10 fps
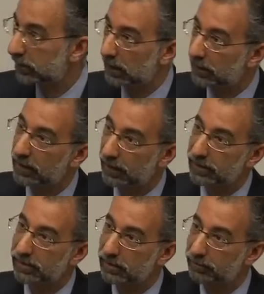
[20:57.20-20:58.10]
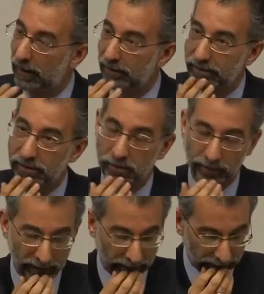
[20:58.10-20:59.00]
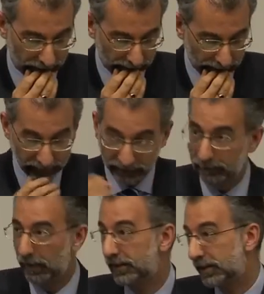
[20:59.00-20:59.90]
and, and the others, barristers who were there, that by